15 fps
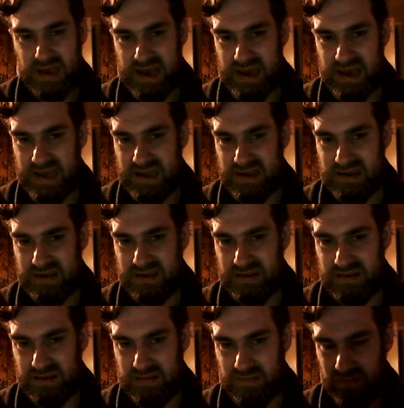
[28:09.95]

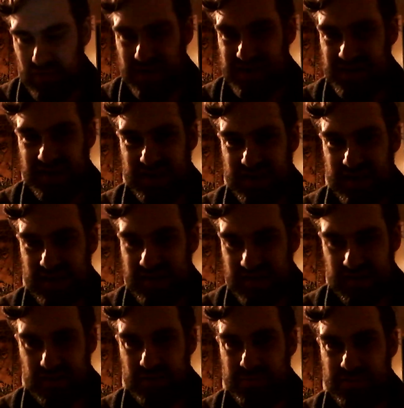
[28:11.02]
and when she gets
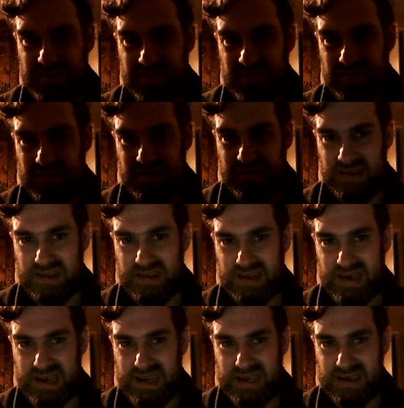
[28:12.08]
an opportunity
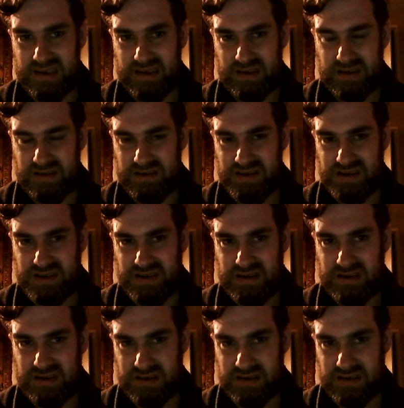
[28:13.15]
later, because